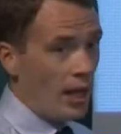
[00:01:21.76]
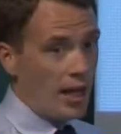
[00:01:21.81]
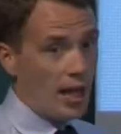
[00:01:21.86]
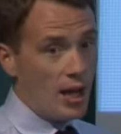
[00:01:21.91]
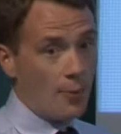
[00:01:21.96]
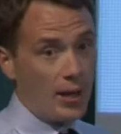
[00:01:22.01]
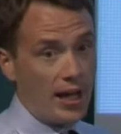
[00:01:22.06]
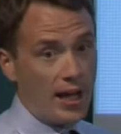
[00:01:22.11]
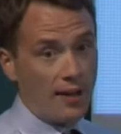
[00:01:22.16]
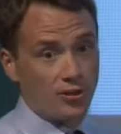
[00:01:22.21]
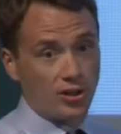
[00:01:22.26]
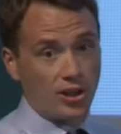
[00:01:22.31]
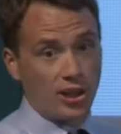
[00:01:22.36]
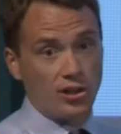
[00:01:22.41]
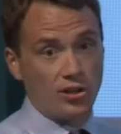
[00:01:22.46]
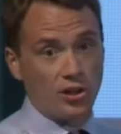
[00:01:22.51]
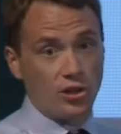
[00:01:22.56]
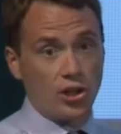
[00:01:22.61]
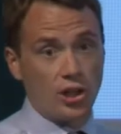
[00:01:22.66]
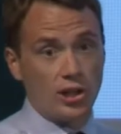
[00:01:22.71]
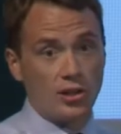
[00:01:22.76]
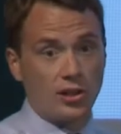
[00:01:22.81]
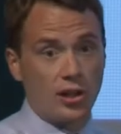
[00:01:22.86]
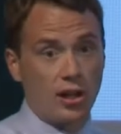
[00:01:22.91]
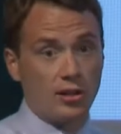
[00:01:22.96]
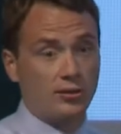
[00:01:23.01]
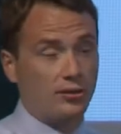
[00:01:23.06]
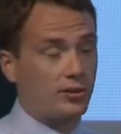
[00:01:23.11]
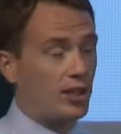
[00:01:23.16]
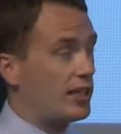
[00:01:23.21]
here we have CGG's
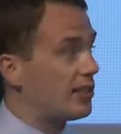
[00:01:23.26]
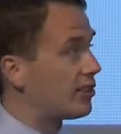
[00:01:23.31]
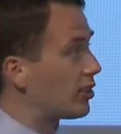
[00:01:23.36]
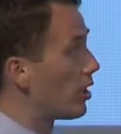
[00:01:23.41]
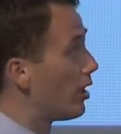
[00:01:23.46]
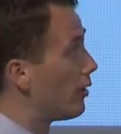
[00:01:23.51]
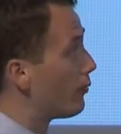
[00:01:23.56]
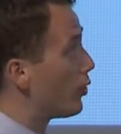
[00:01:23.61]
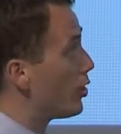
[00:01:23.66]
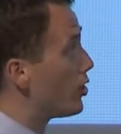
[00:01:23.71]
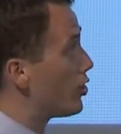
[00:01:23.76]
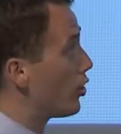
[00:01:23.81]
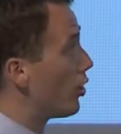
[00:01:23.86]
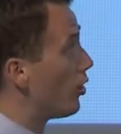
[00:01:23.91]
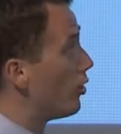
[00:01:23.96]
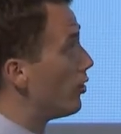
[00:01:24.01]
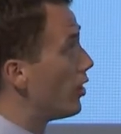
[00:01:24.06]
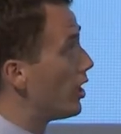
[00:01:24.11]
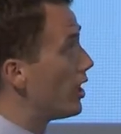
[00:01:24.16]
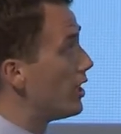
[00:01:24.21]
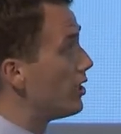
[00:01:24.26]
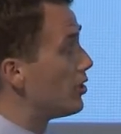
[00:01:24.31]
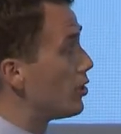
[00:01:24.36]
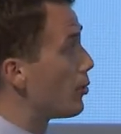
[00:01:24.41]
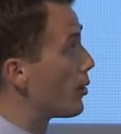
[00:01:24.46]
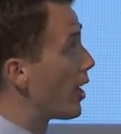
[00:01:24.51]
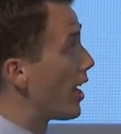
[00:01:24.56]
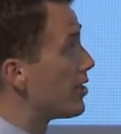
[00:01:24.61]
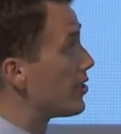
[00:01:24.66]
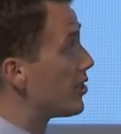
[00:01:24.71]
data coverage on the
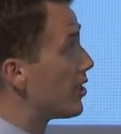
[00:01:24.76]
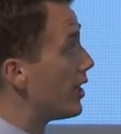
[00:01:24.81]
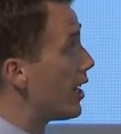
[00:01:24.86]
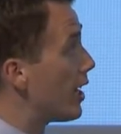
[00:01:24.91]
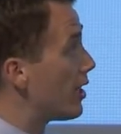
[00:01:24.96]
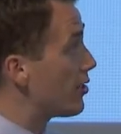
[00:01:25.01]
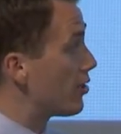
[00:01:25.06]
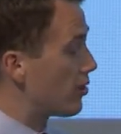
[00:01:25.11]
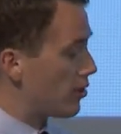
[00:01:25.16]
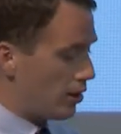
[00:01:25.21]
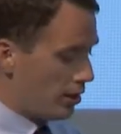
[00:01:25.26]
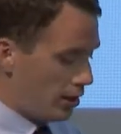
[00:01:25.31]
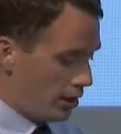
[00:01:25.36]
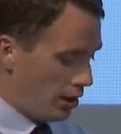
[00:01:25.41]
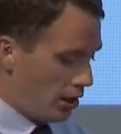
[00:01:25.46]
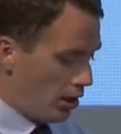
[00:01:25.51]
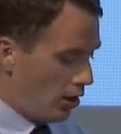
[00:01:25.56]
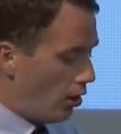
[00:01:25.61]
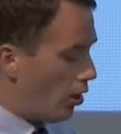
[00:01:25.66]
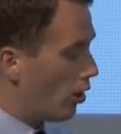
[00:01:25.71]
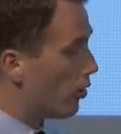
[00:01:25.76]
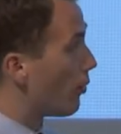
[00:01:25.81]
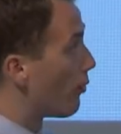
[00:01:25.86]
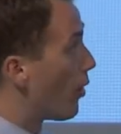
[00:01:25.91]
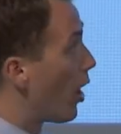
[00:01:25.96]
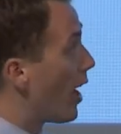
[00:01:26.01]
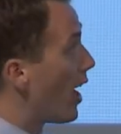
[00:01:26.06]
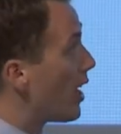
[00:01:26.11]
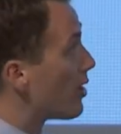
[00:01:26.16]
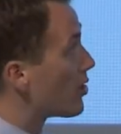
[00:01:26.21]
UKCS. On the
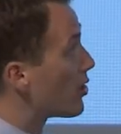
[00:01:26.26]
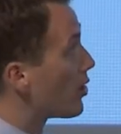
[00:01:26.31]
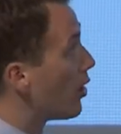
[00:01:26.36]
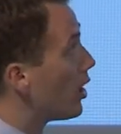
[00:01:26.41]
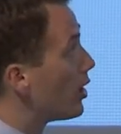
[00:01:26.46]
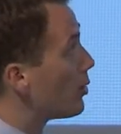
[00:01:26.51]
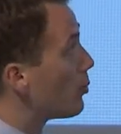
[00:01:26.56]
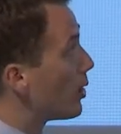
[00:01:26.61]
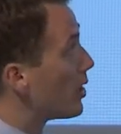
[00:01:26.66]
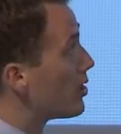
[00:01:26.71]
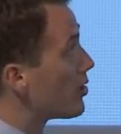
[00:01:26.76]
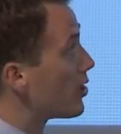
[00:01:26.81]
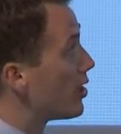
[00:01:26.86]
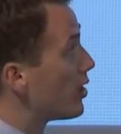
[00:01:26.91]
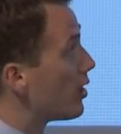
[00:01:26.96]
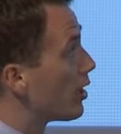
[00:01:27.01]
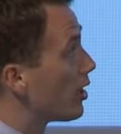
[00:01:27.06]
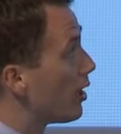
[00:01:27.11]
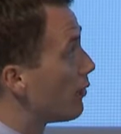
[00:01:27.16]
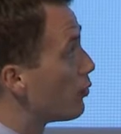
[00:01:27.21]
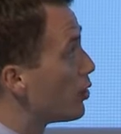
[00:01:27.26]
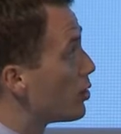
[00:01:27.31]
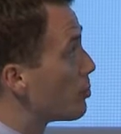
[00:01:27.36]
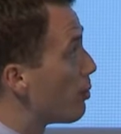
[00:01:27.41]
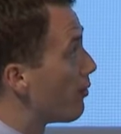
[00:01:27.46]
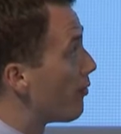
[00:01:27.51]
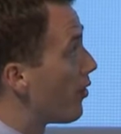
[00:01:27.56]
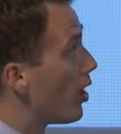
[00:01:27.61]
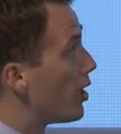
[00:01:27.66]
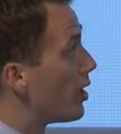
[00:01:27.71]
right-hand side, we can see the
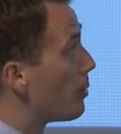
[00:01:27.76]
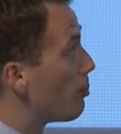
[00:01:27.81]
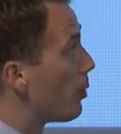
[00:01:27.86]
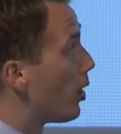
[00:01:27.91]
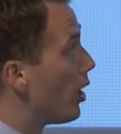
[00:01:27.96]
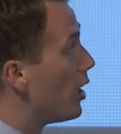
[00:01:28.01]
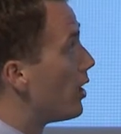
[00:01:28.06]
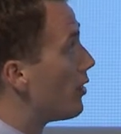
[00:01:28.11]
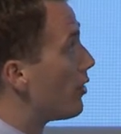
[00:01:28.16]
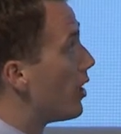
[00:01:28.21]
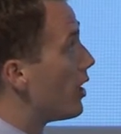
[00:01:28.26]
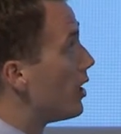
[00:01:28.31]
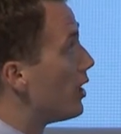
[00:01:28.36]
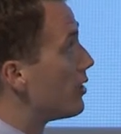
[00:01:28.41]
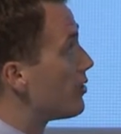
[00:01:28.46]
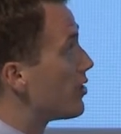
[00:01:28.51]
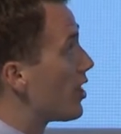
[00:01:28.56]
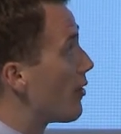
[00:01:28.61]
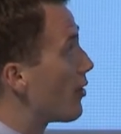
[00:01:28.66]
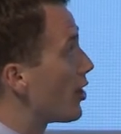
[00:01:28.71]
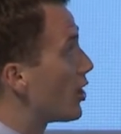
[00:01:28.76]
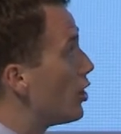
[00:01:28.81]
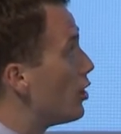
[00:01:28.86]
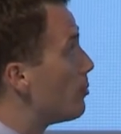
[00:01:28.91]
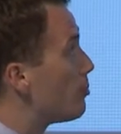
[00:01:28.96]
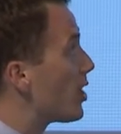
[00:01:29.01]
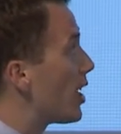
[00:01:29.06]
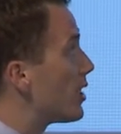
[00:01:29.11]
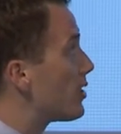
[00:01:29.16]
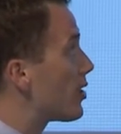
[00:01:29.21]
coverage provided by the
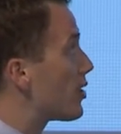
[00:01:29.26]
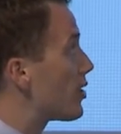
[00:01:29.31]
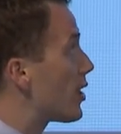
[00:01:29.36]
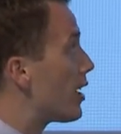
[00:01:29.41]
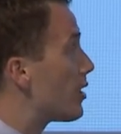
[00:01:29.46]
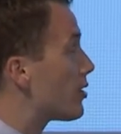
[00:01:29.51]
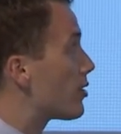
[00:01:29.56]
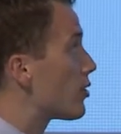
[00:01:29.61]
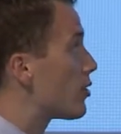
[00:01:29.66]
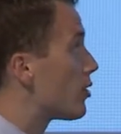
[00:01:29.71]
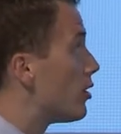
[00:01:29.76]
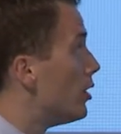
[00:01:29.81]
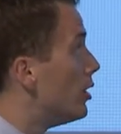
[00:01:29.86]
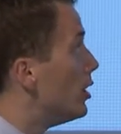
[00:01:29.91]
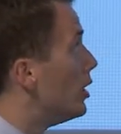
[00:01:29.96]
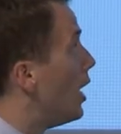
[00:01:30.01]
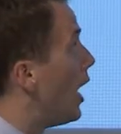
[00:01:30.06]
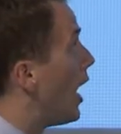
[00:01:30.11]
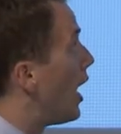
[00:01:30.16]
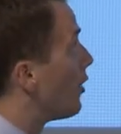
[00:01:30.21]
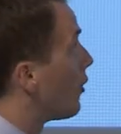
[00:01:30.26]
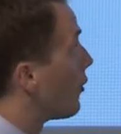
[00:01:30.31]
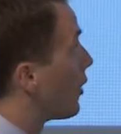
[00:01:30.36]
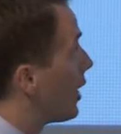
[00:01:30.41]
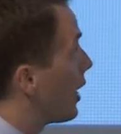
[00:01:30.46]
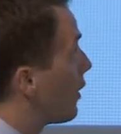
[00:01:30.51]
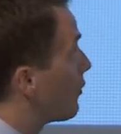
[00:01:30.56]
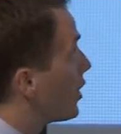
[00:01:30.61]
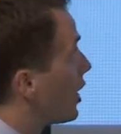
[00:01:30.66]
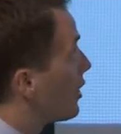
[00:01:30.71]
TerraCube datasets. And on
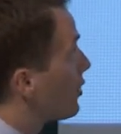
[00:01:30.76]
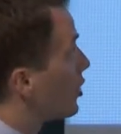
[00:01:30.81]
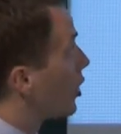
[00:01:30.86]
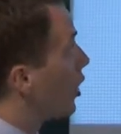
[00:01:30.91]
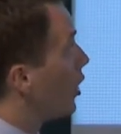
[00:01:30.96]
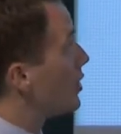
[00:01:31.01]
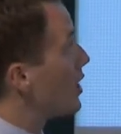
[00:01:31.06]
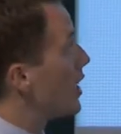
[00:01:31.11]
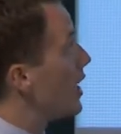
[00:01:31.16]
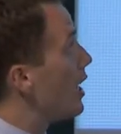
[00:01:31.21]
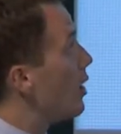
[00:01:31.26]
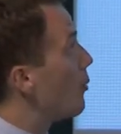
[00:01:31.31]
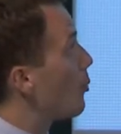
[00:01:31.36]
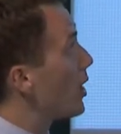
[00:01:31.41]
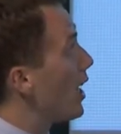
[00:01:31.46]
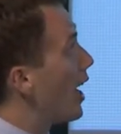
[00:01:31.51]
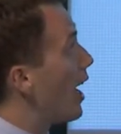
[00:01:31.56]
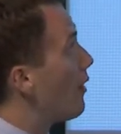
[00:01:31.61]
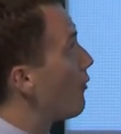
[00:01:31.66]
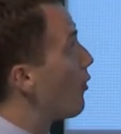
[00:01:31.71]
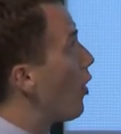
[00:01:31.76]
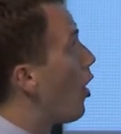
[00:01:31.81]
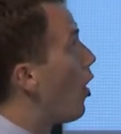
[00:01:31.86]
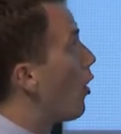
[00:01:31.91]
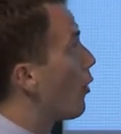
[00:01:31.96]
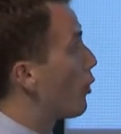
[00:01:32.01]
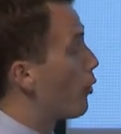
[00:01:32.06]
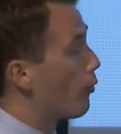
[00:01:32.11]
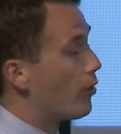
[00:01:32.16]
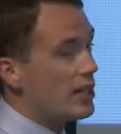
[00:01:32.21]
the left-hand side here, we have
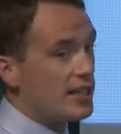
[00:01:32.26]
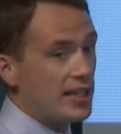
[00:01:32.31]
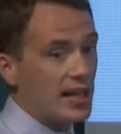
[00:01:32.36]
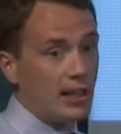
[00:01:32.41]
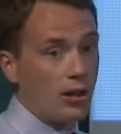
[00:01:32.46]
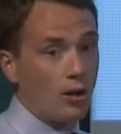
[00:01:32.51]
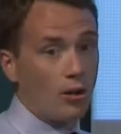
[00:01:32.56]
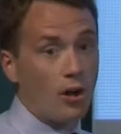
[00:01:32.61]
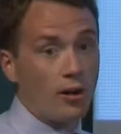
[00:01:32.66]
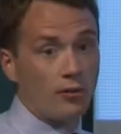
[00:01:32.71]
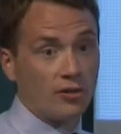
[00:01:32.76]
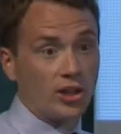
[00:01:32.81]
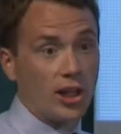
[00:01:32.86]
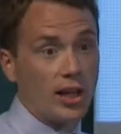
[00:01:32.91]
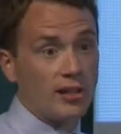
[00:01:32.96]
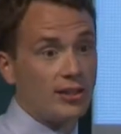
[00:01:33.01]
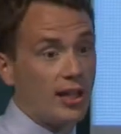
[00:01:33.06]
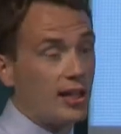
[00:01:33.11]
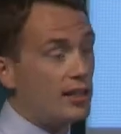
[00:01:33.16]
our 3D long offset